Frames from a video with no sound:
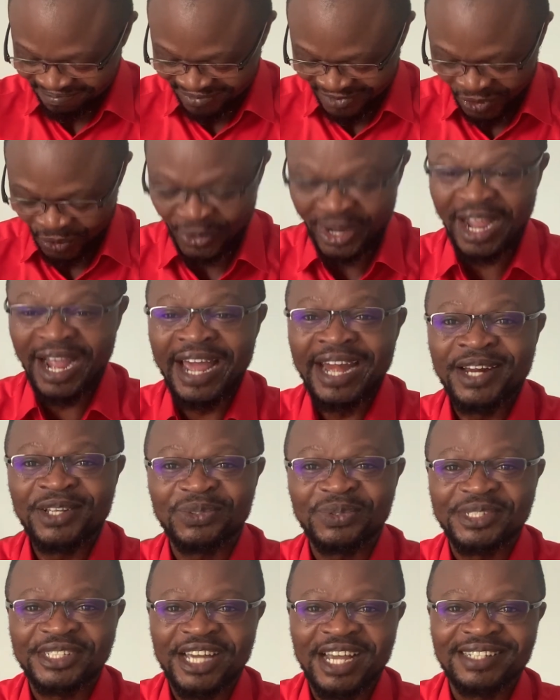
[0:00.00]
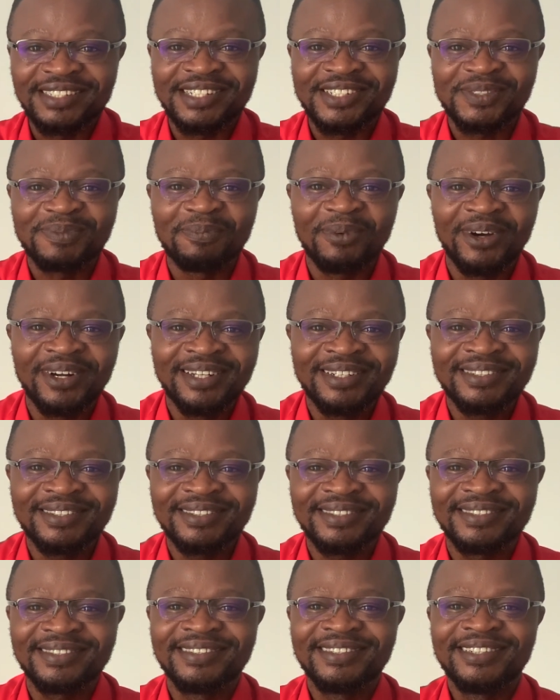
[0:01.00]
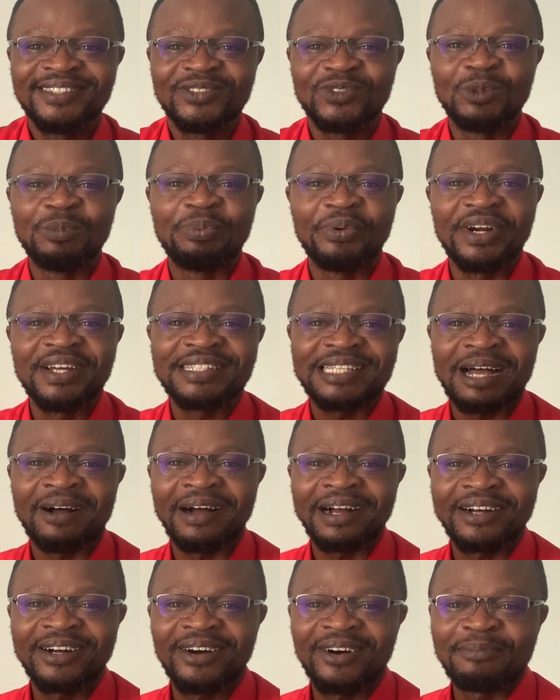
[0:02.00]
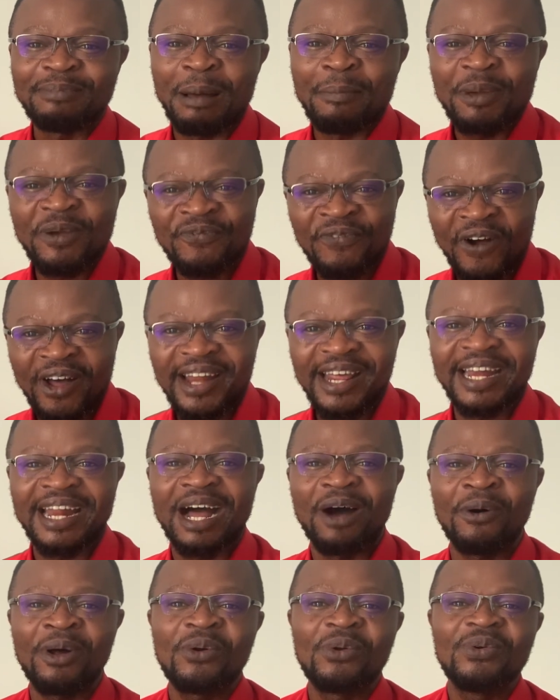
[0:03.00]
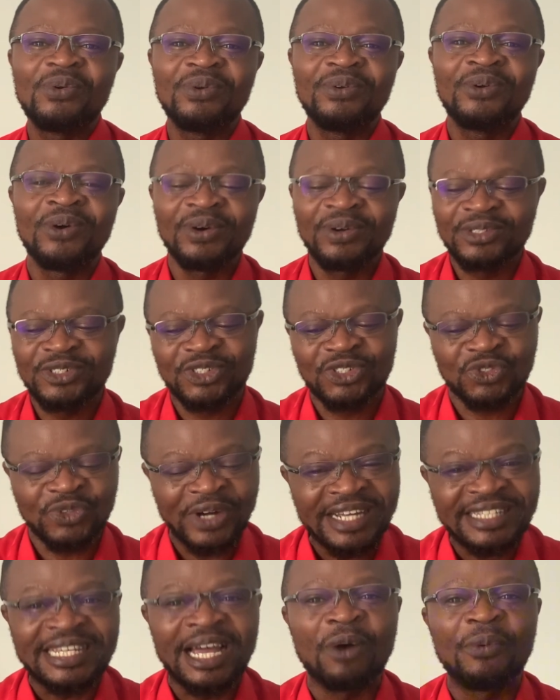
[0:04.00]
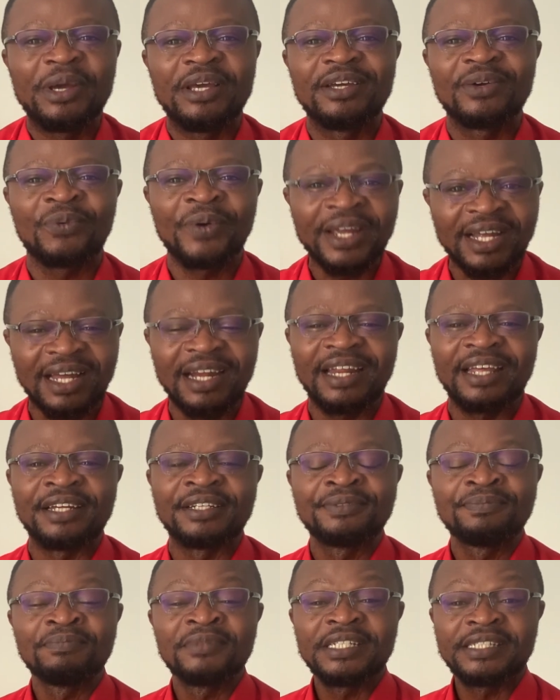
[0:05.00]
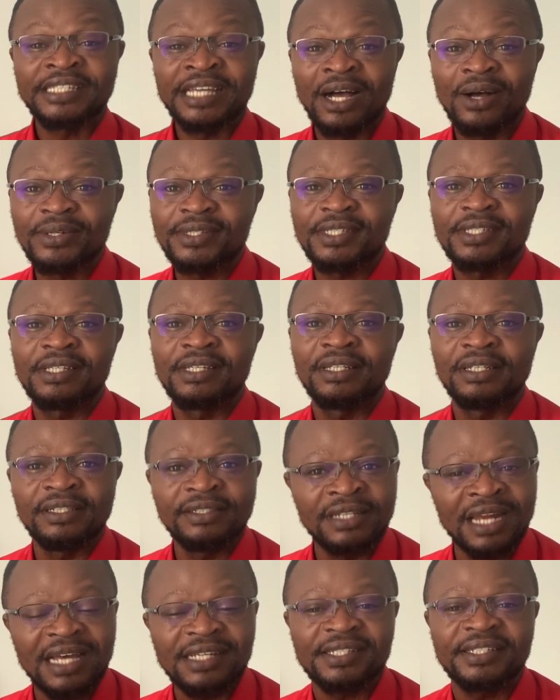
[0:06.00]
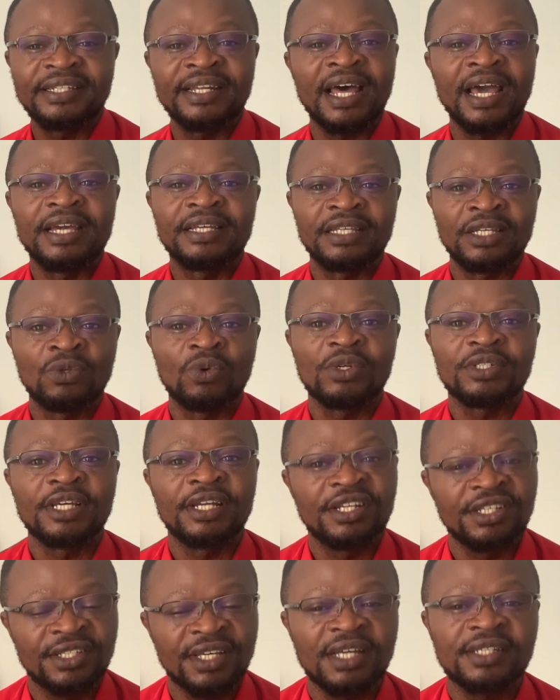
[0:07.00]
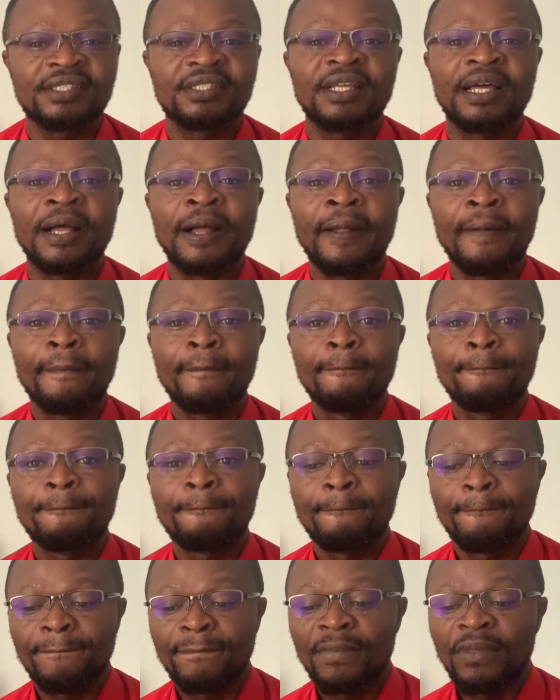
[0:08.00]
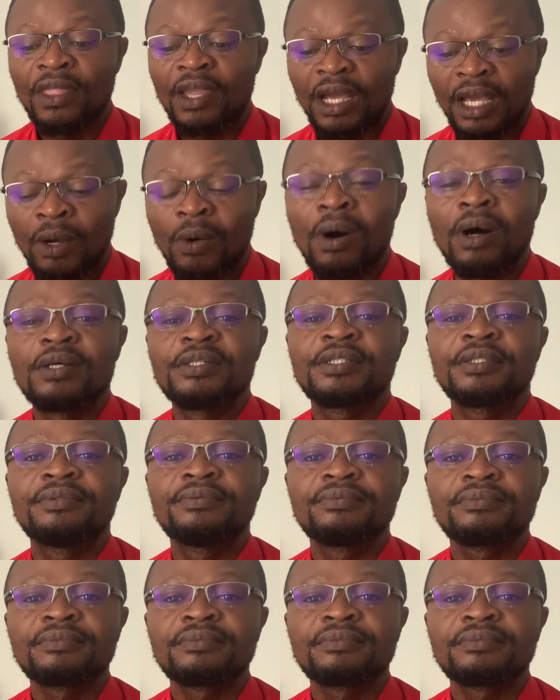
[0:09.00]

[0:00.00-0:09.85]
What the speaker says: we are heading to church this morning to praise our God. But before then, I want to go straight away, quickly. Chelsea, last night, it was a disaster. It was.